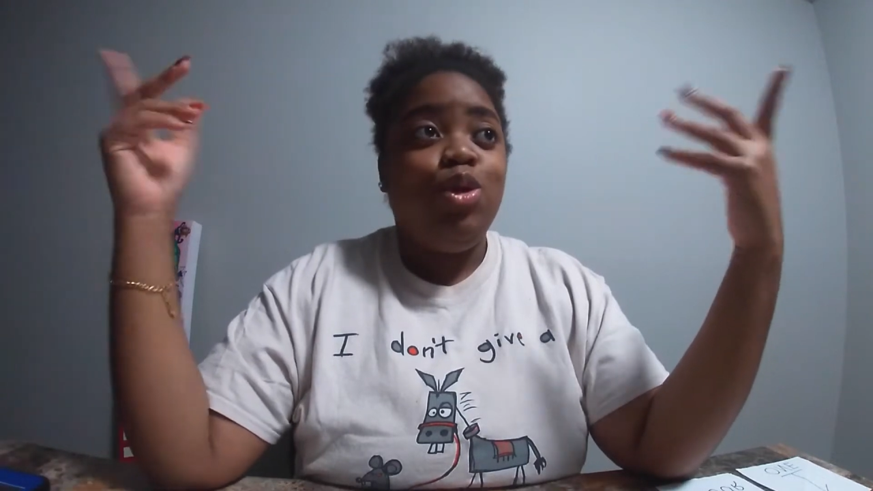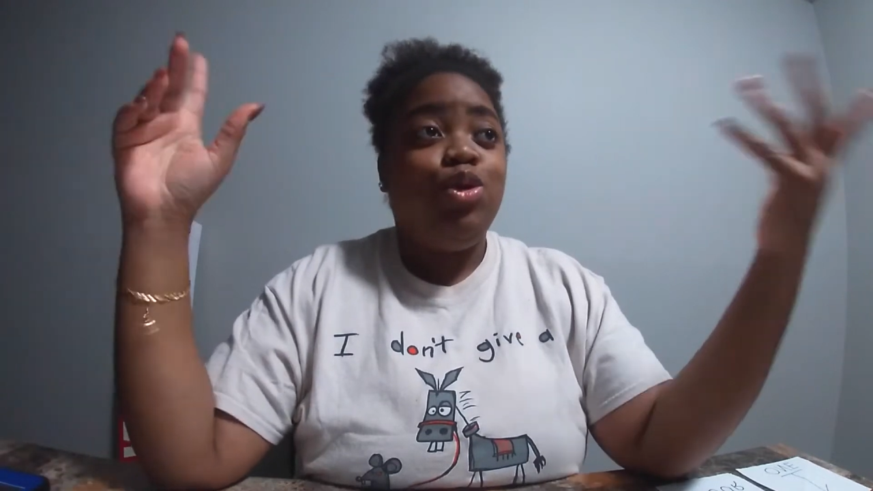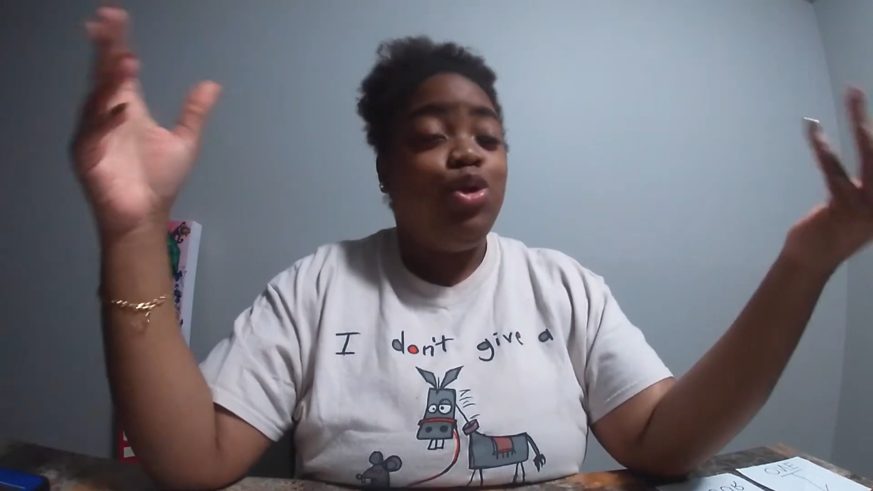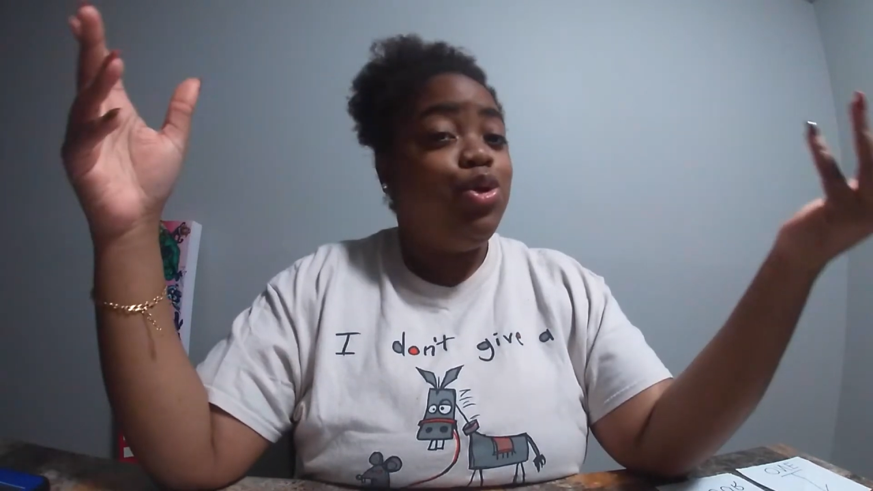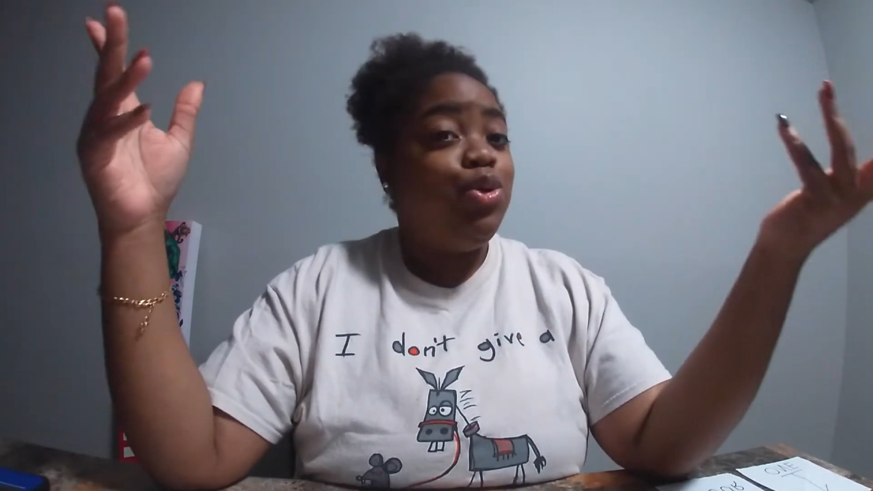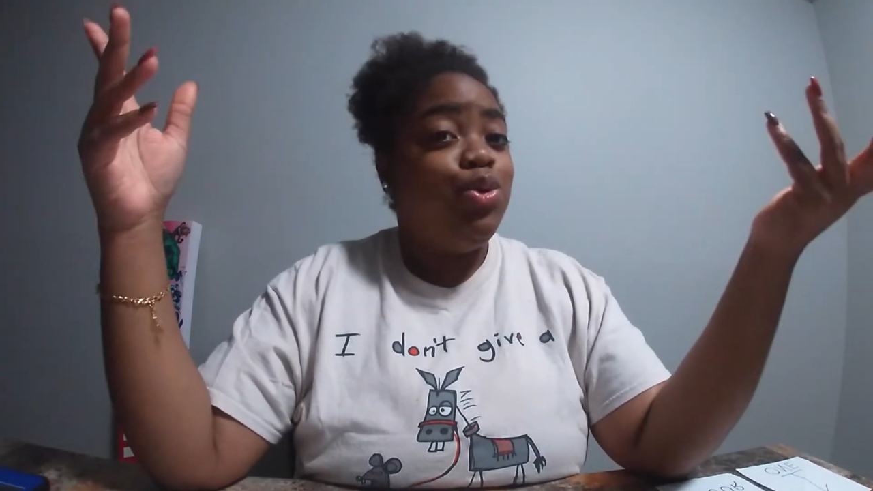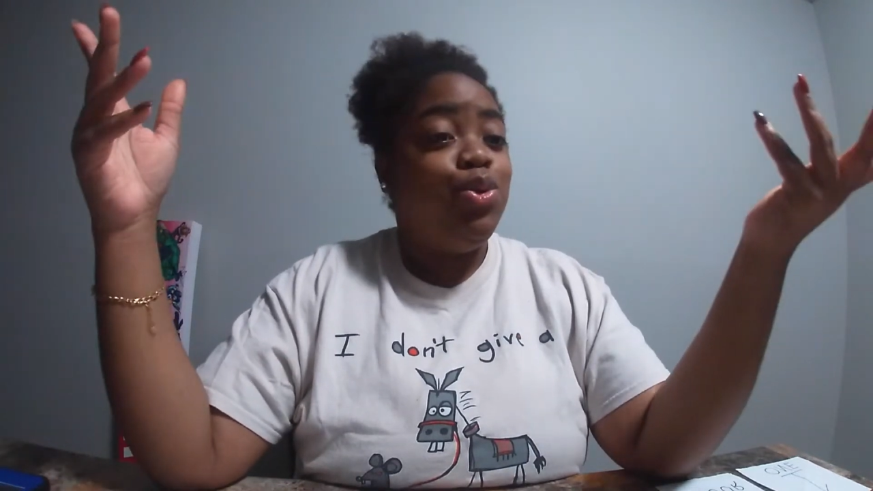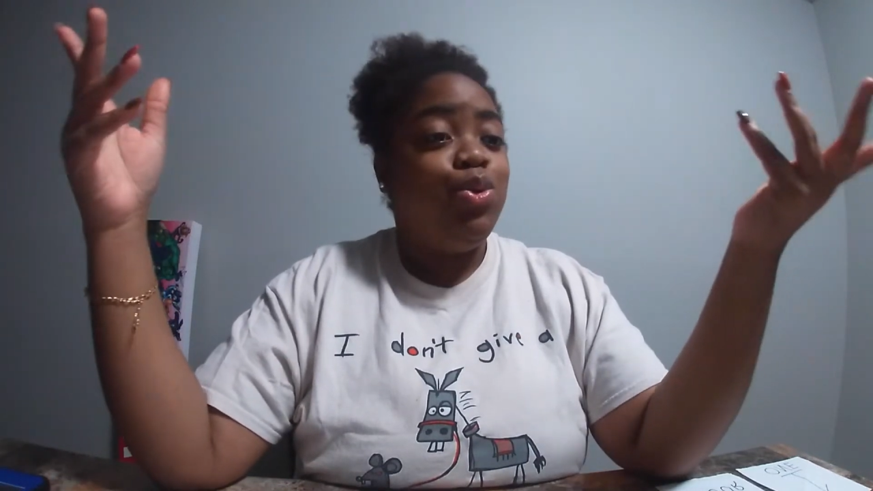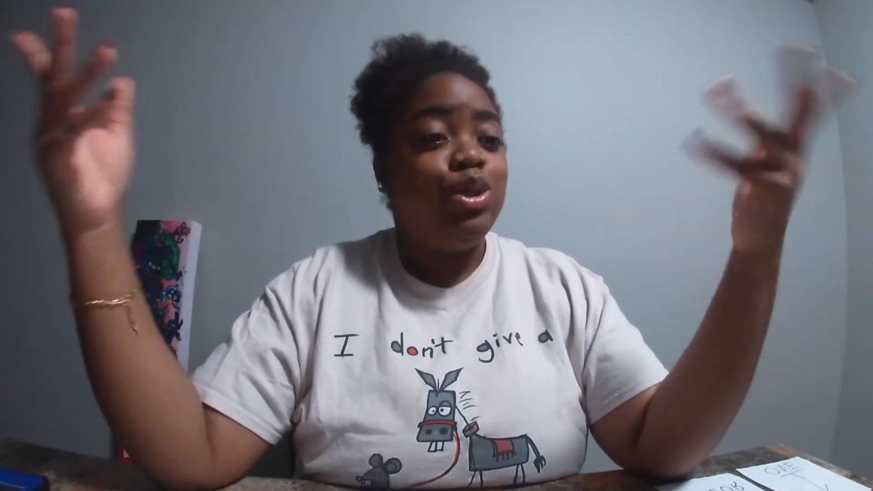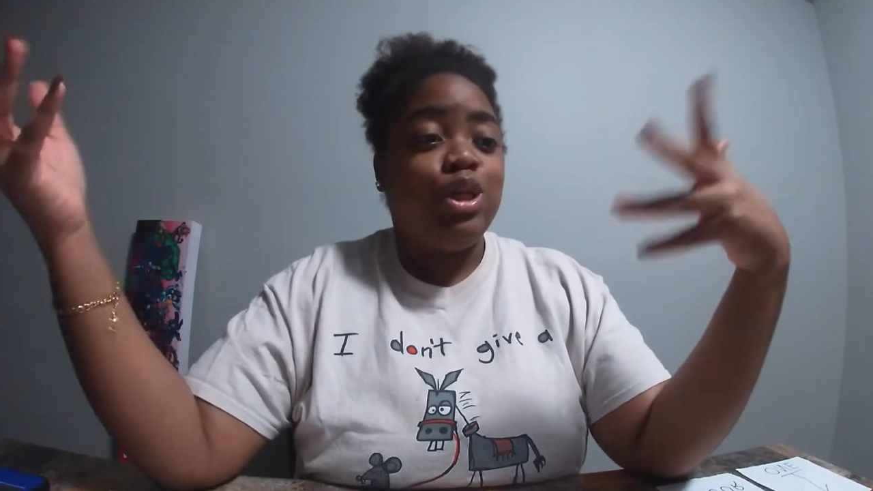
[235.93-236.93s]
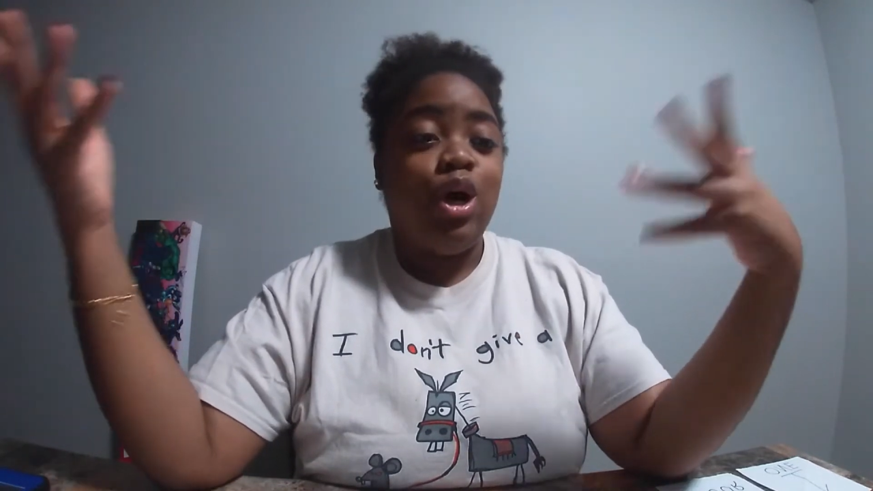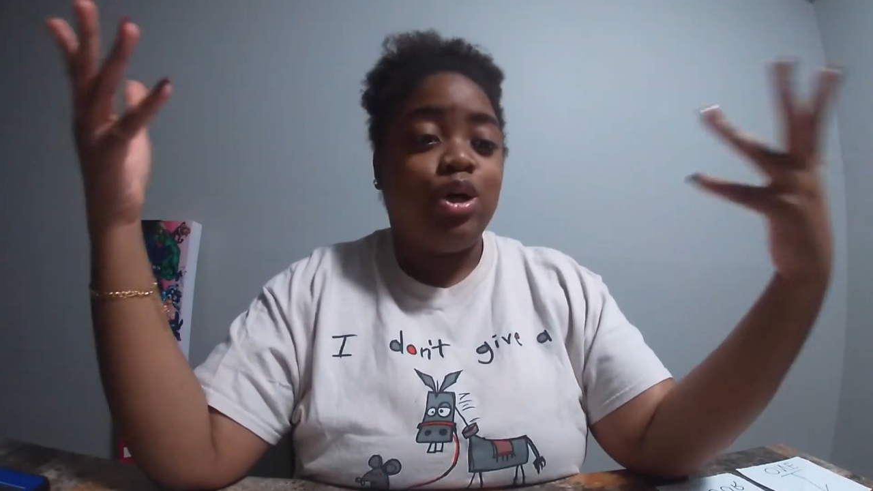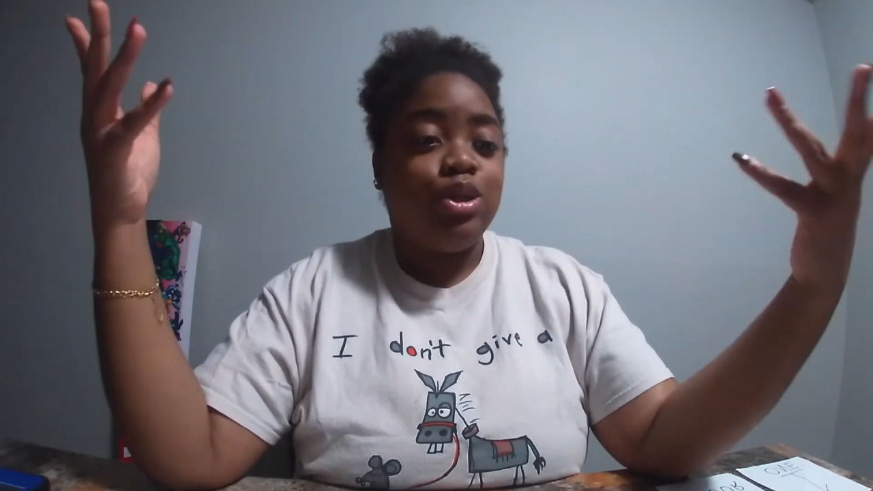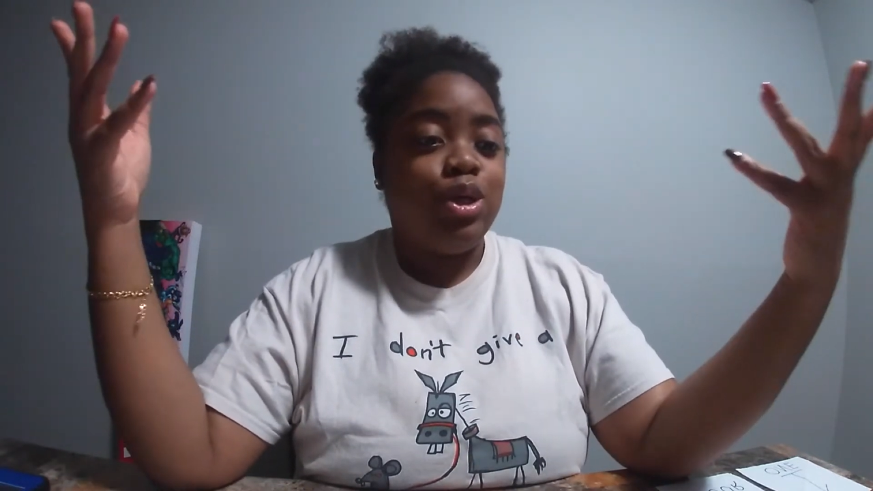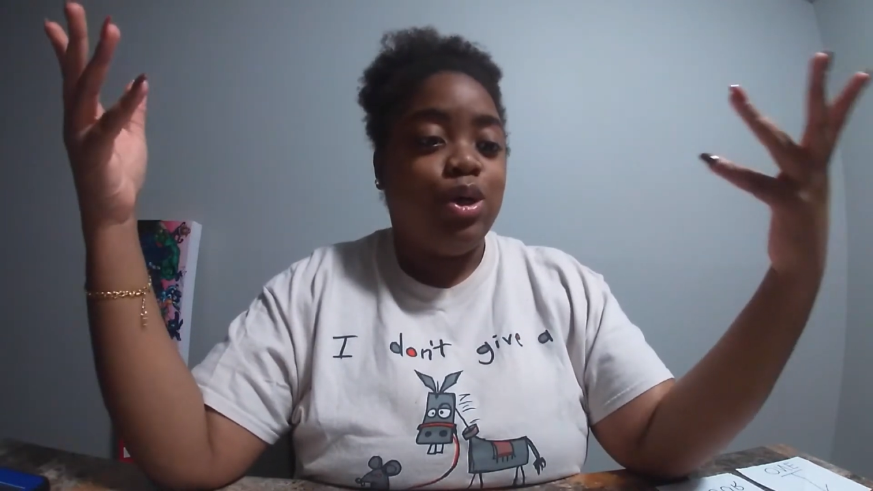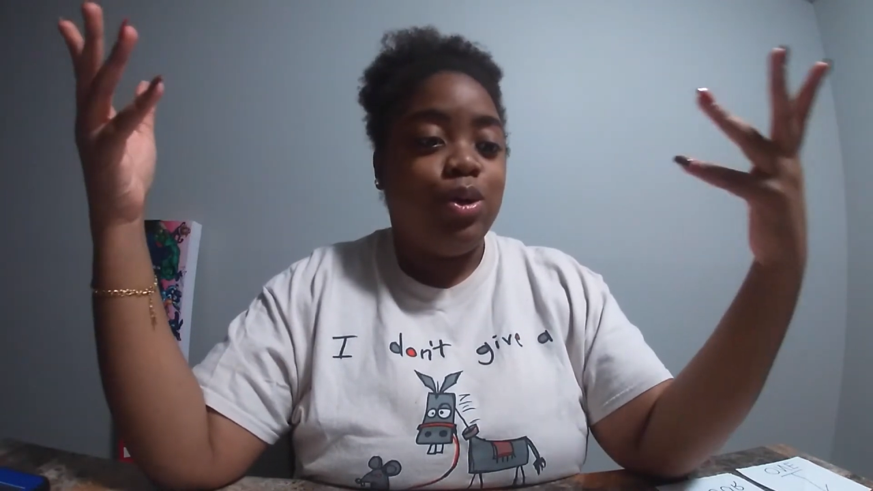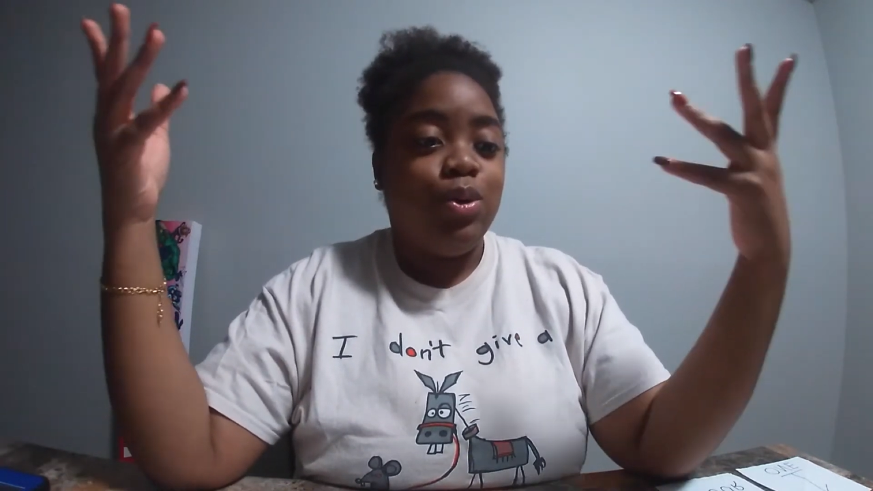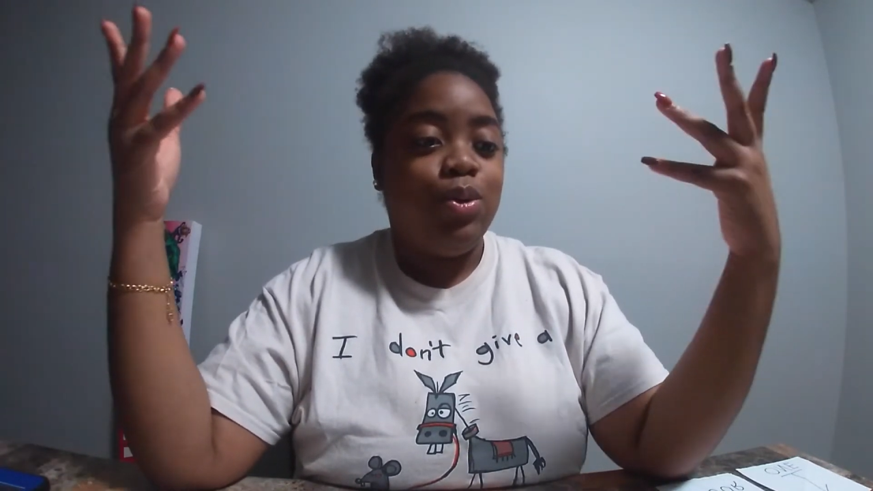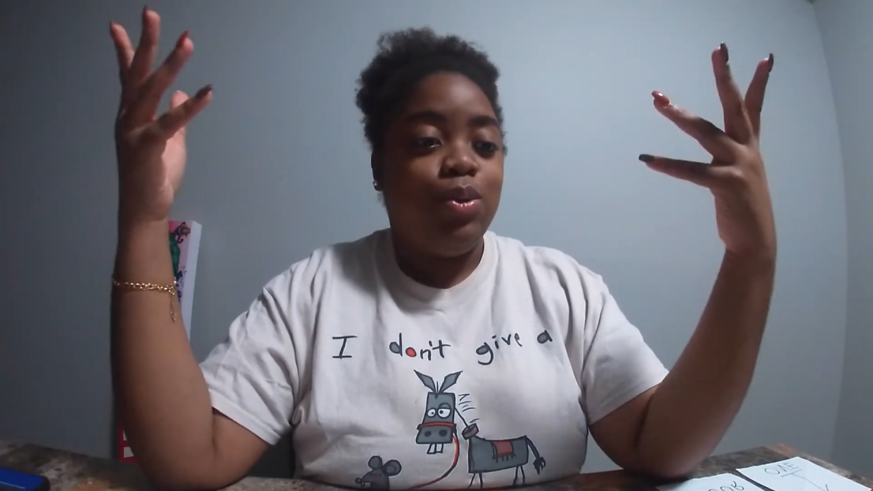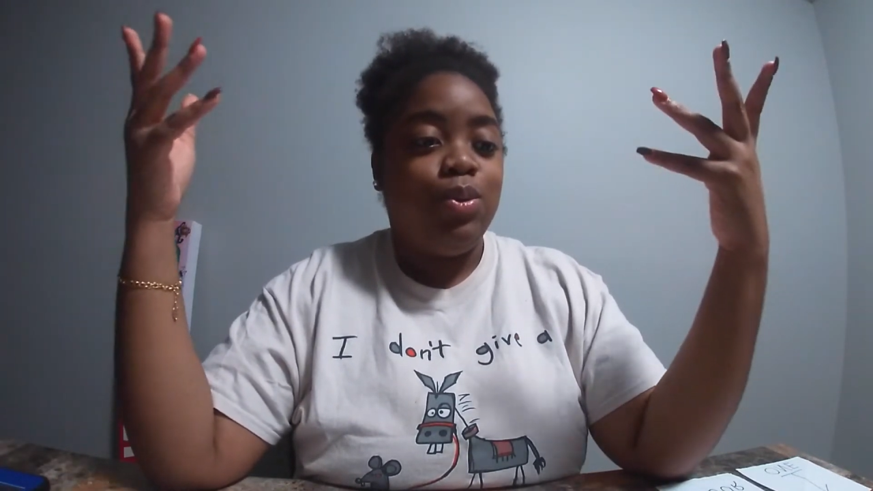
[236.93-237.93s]
you was
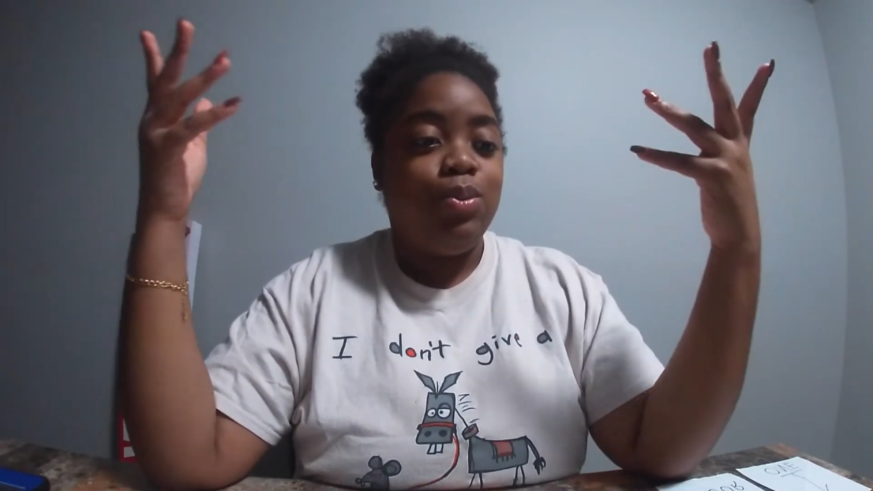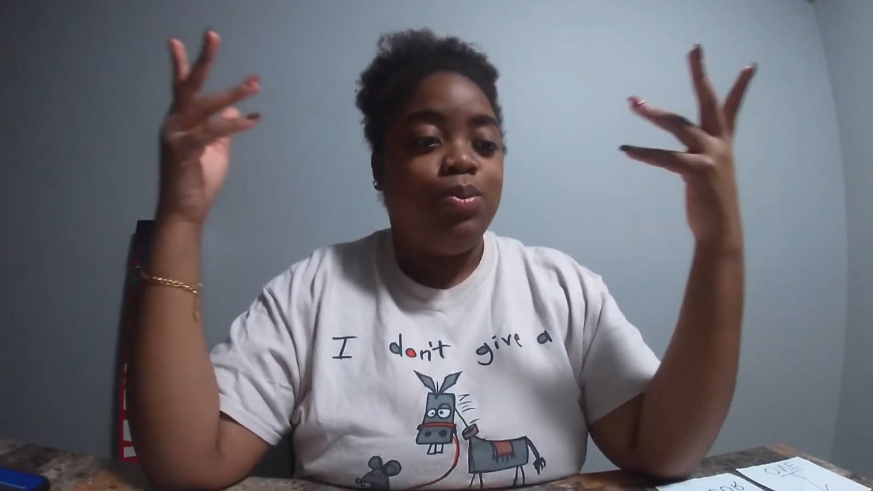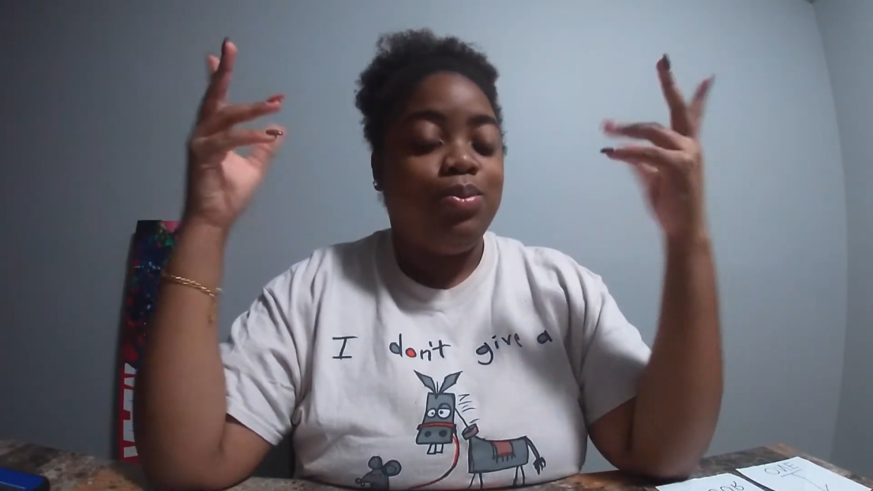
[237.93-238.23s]
also